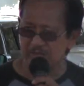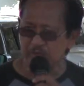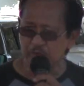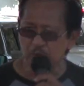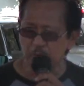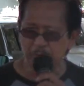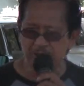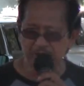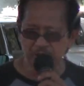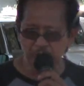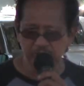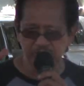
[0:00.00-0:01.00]
no
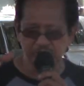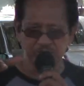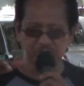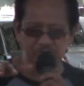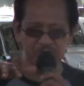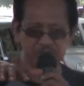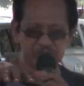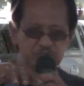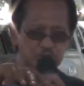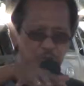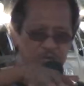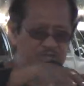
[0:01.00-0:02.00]
matter what's your
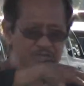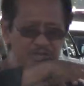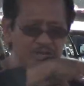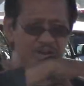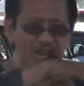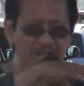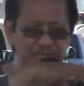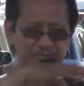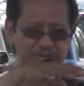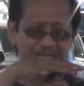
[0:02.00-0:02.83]
situation in life,